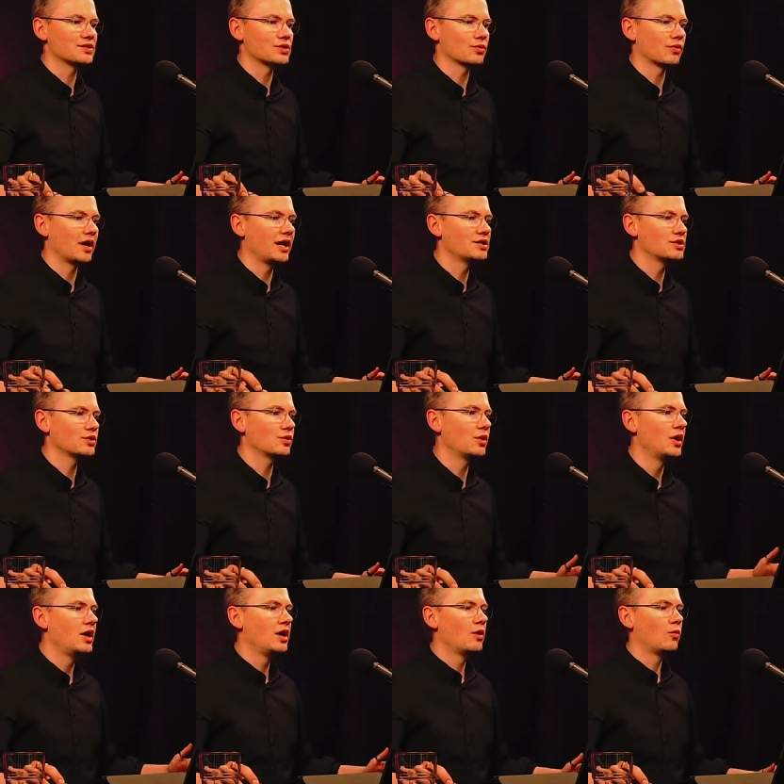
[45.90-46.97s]
all right so
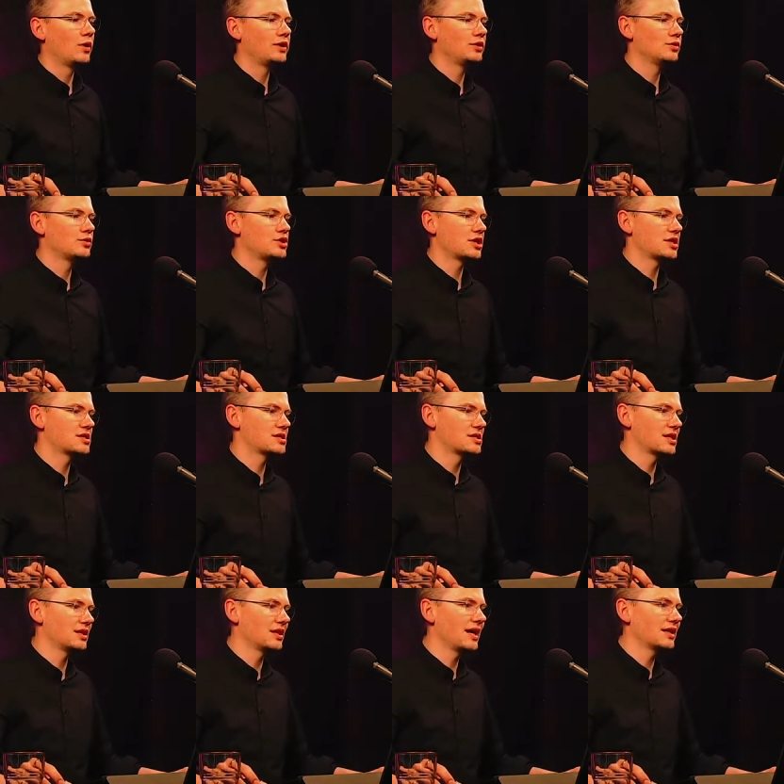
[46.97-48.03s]
when you just
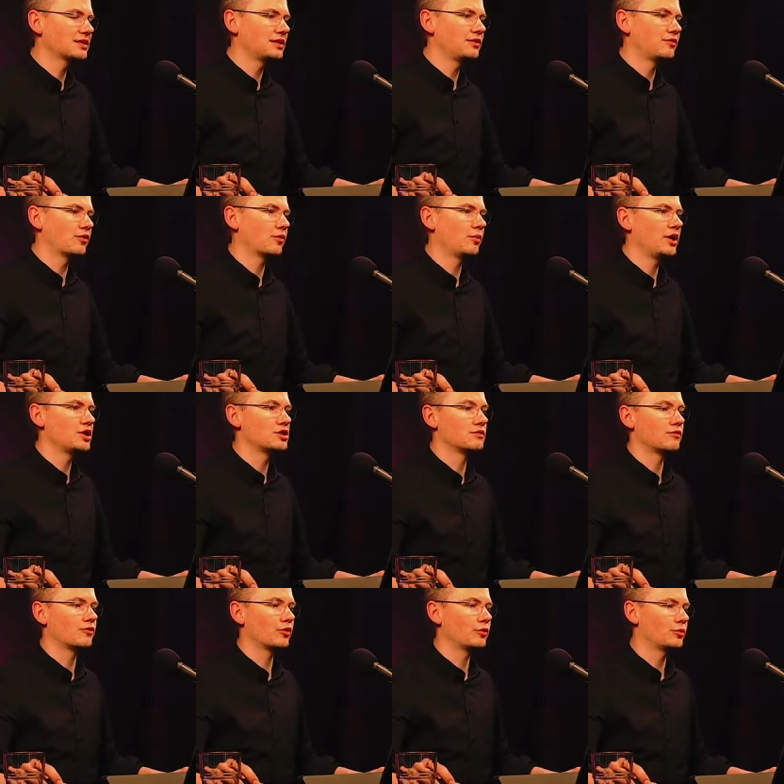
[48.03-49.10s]
select the information
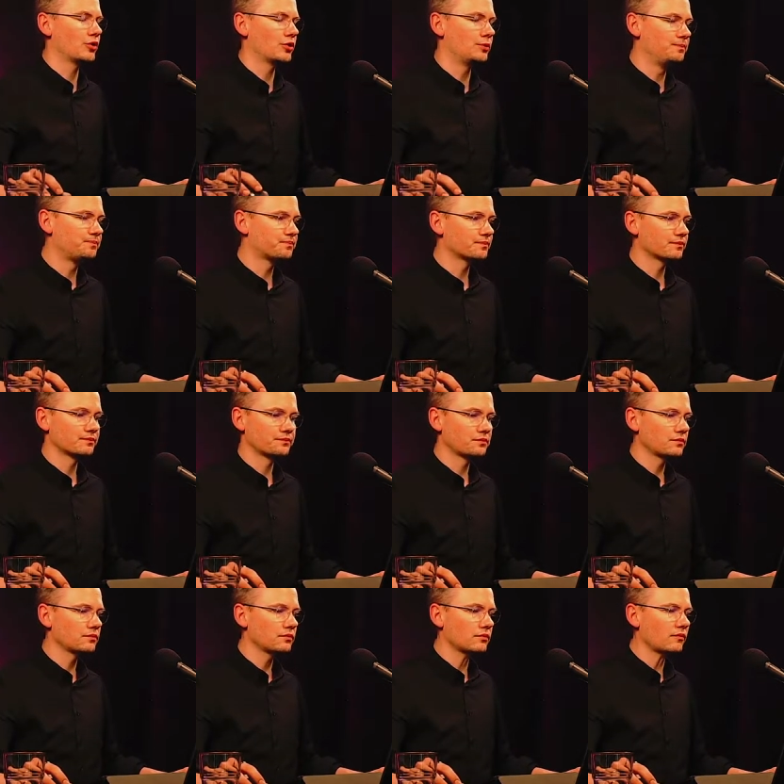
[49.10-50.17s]
from your
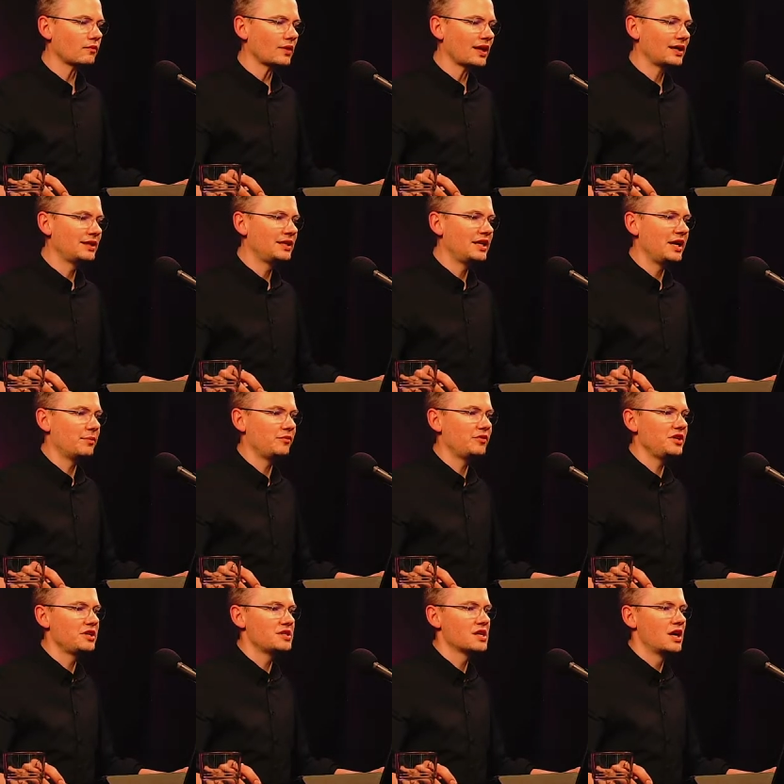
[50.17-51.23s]

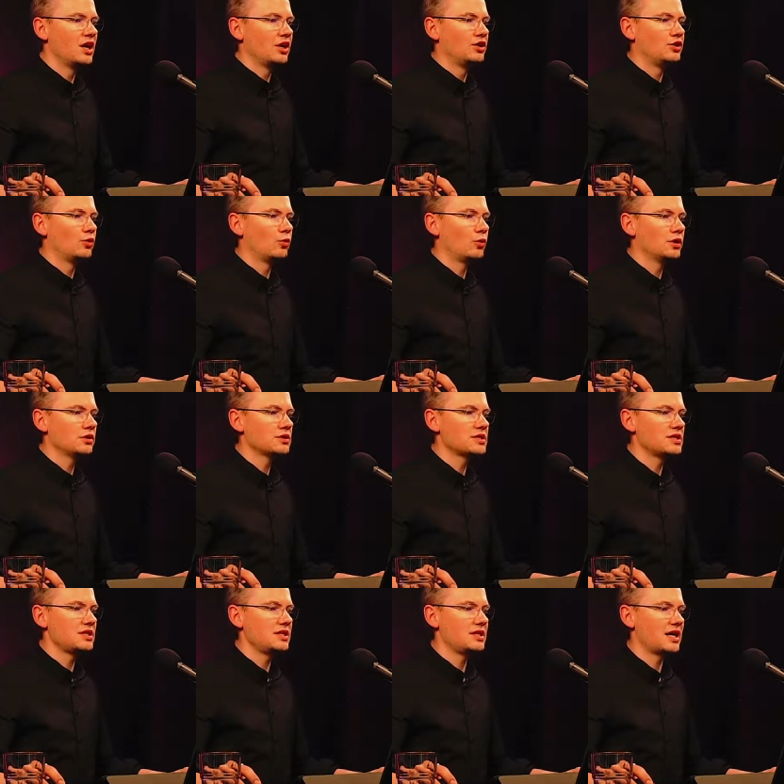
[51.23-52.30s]
DMVs, you will
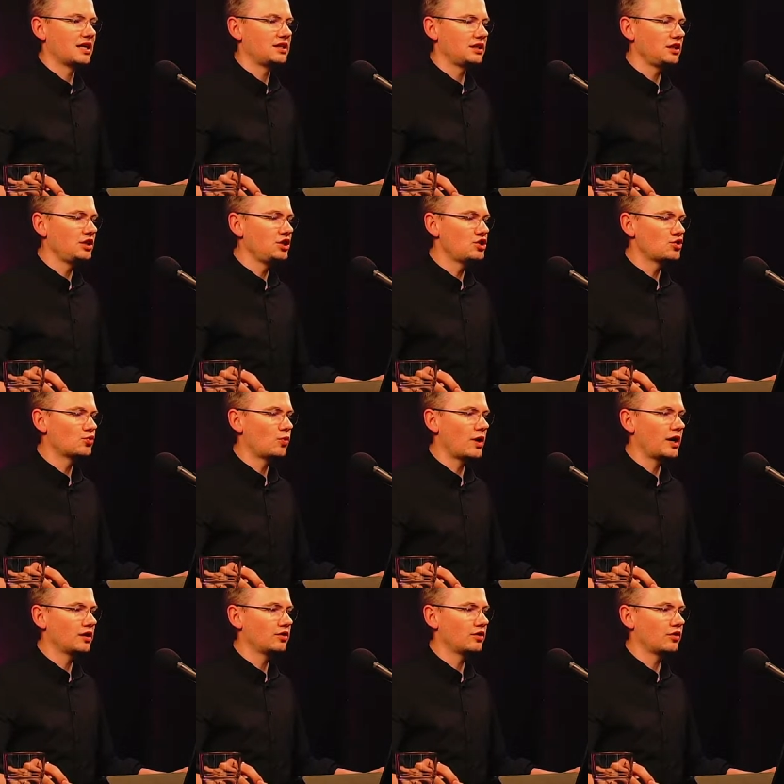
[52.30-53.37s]
see that each
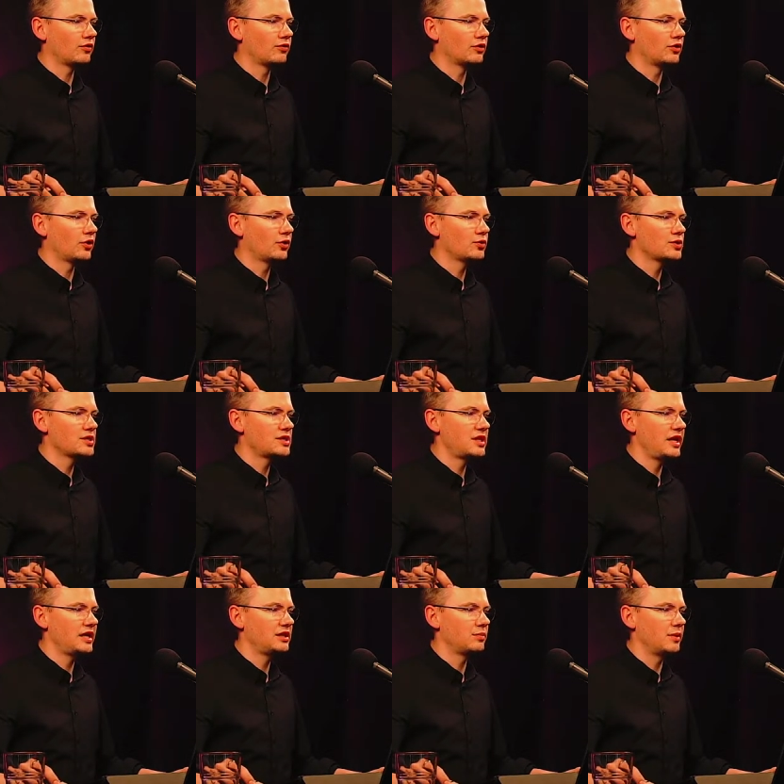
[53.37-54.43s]
one of those
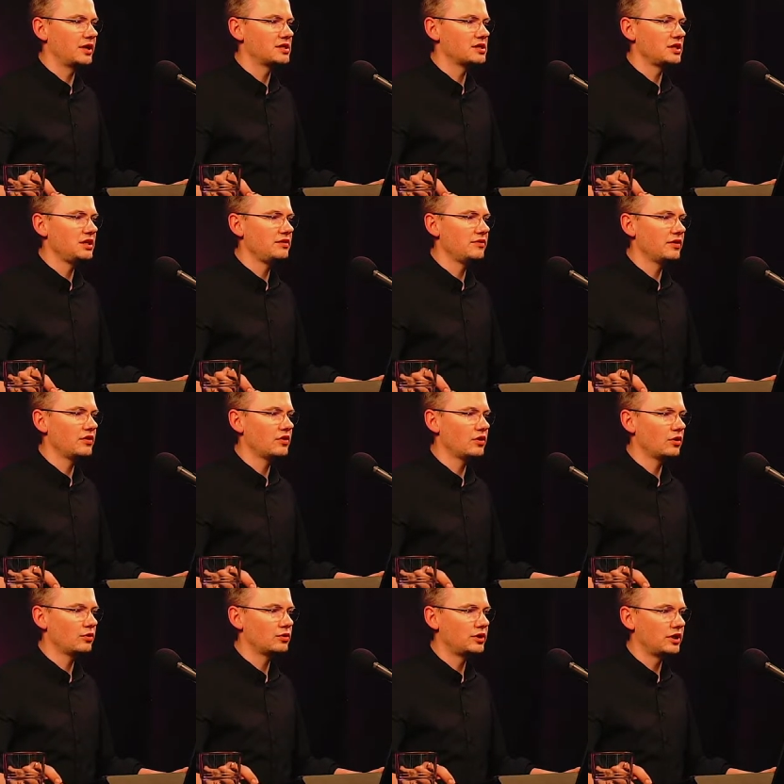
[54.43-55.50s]
statements, even
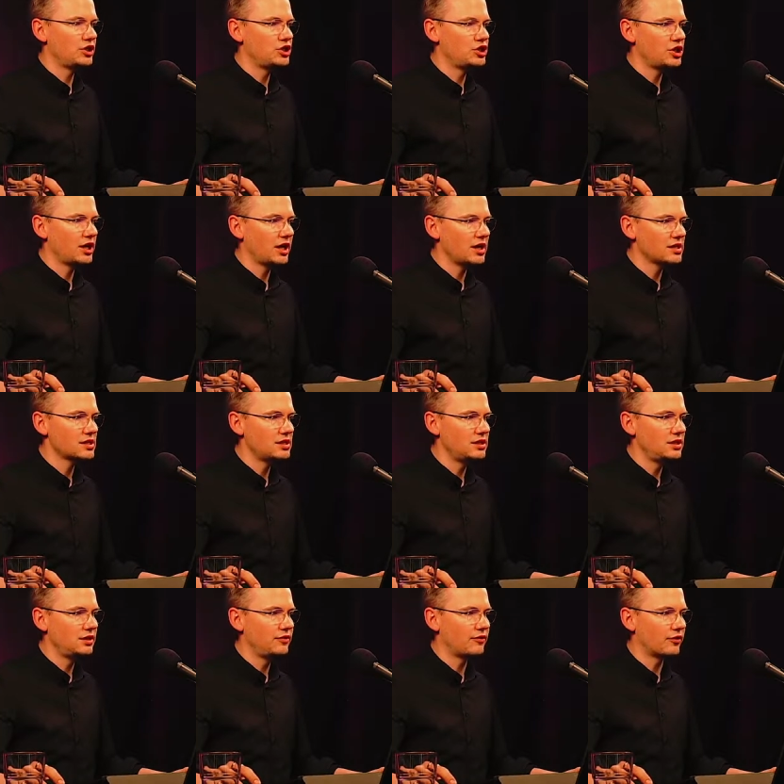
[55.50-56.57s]
though they just
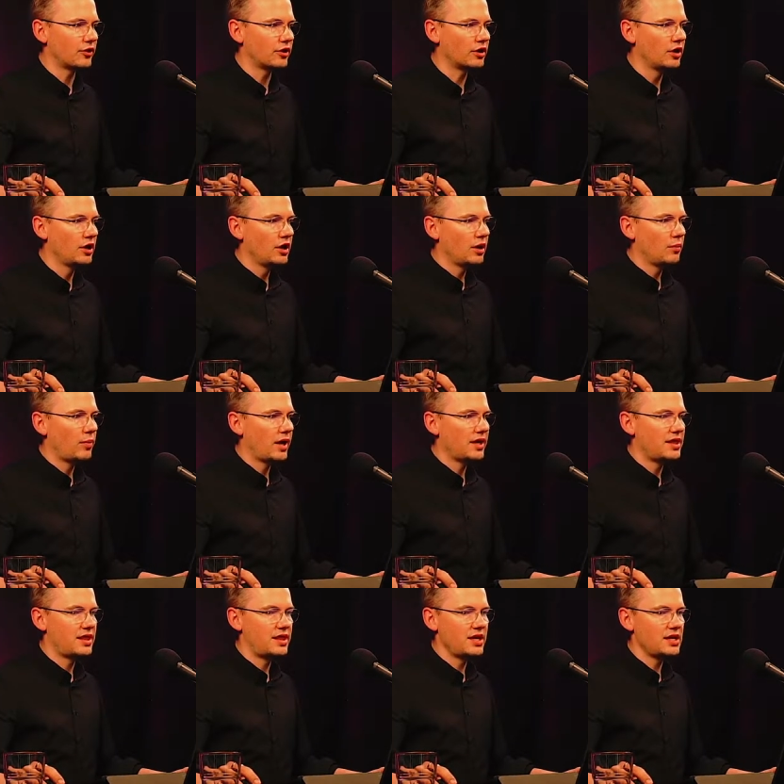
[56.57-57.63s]
differ by
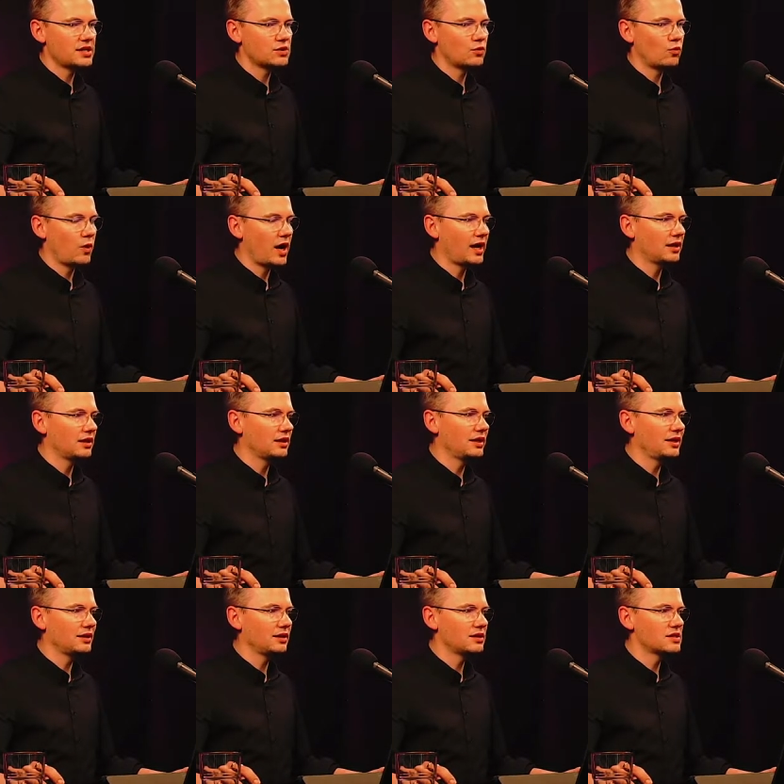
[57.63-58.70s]
this one
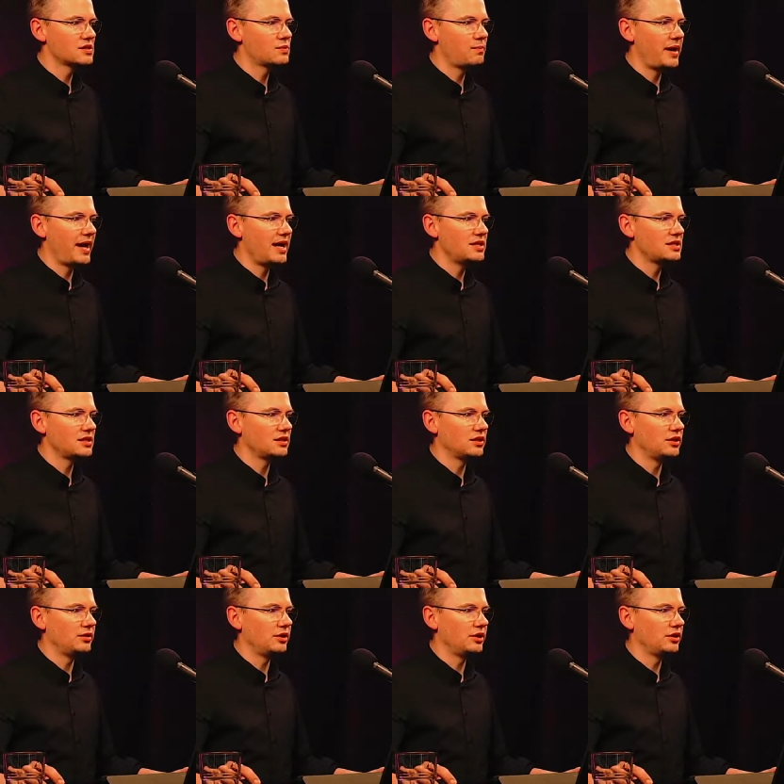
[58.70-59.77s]
little space in,
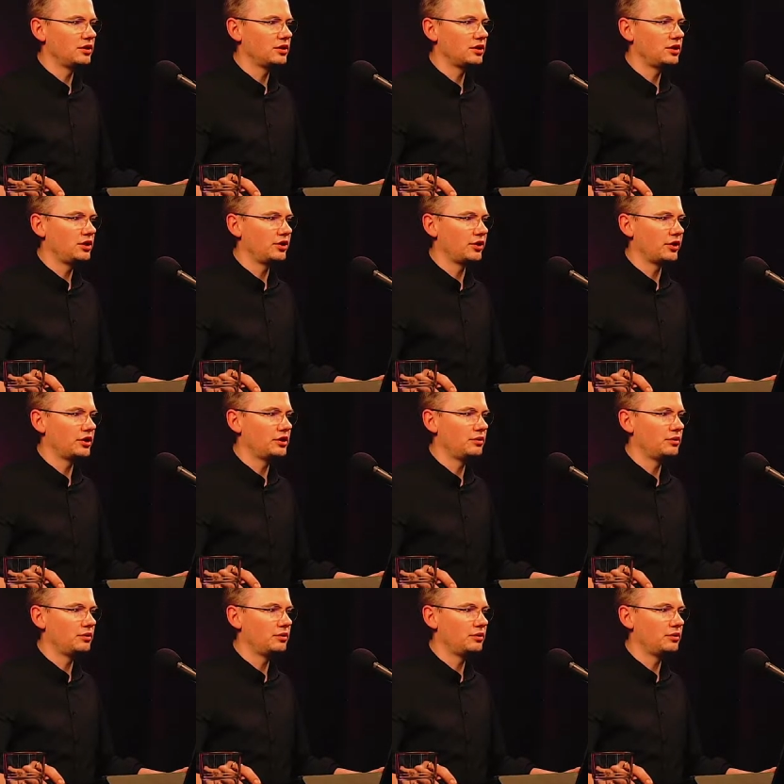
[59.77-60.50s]
in here, in